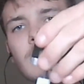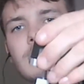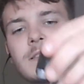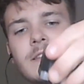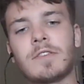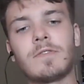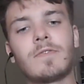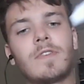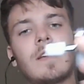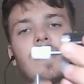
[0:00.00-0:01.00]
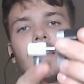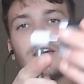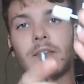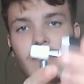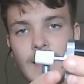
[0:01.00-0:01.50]
instead of
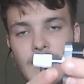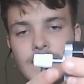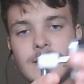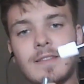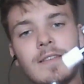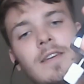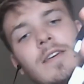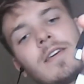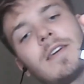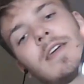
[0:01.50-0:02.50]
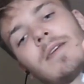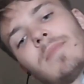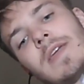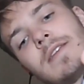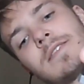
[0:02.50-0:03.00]
like that, it
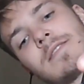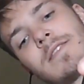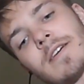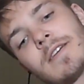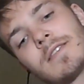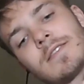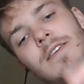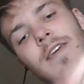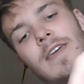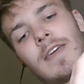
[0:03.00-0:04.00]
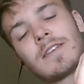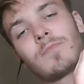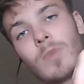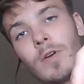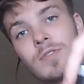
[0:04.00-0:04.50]
means that it
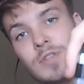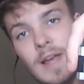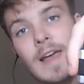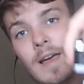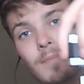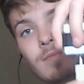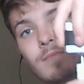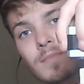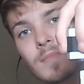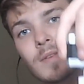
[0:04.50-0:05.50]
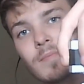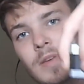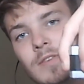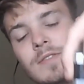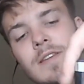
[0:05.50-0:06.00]
won't jam
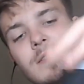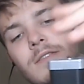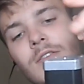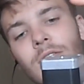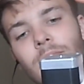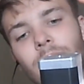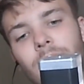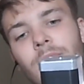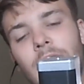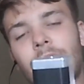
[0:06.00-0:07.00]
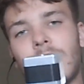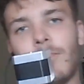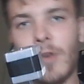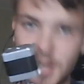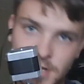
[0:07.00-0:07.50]
because it's not having a
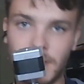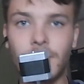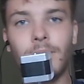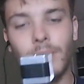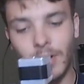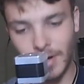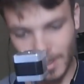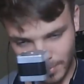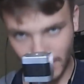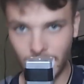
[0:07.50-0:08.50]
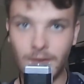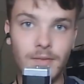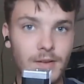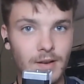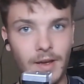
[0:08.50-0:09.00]
pressure pulling up on
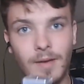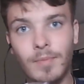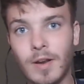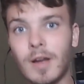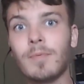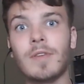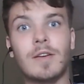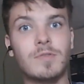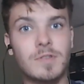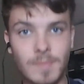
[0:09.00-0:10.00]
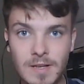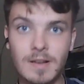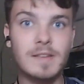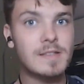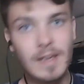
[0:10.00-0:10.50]
the actual spindle
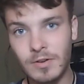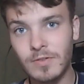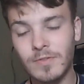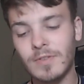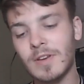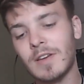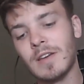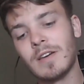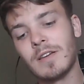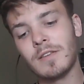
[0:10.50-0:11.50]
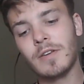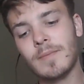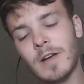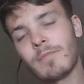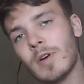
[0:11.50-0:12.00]
itself. The only
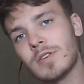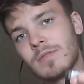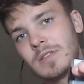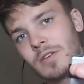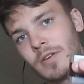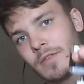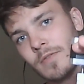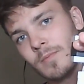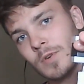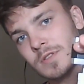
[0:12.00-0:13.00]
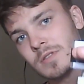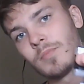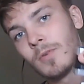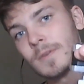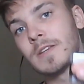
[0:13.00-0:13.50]
amount of pressure is going from what's
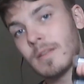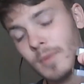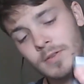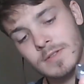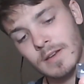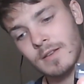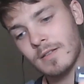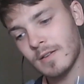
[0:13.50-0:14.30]
supporting the motor,